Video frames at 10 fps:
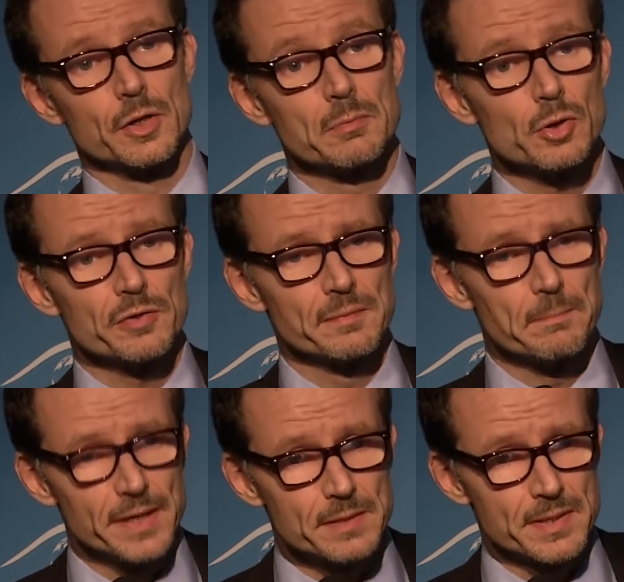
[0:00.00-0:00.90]
a number of
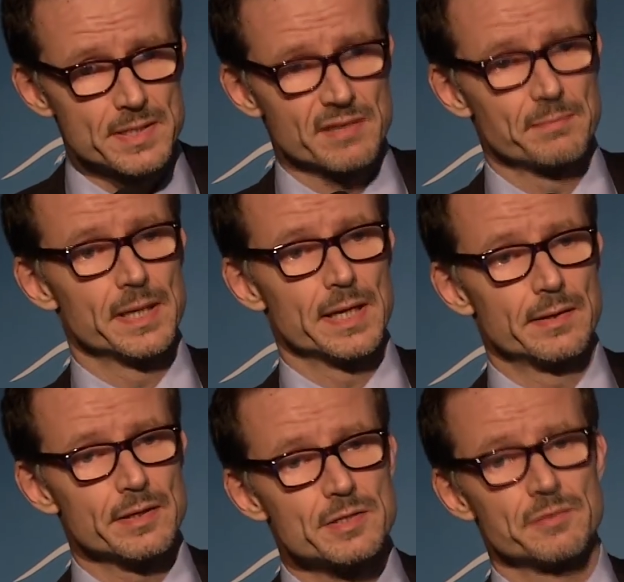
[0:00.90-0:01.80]
impediments have been
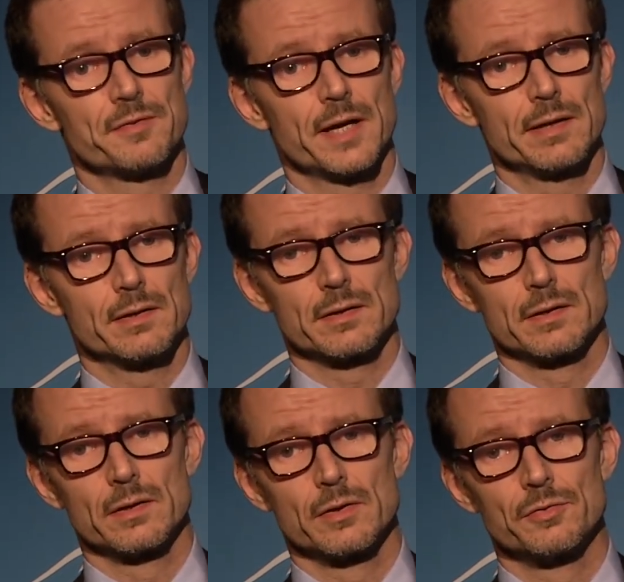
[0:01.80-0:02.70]
identified
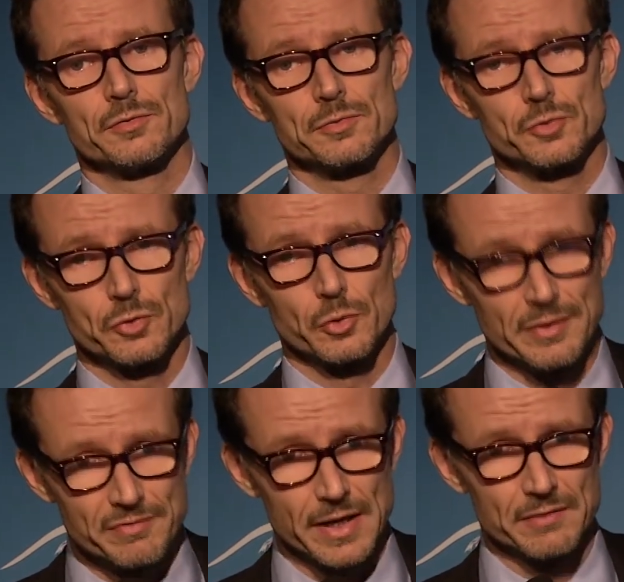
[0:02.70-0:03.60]
to a
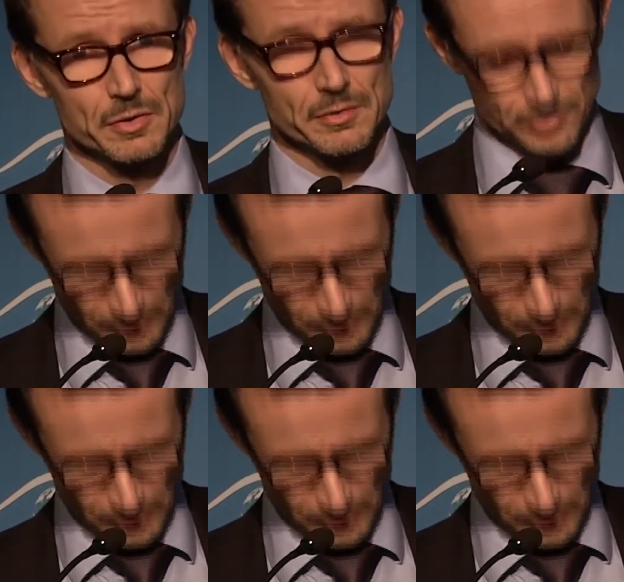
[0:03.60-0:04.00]
revival of the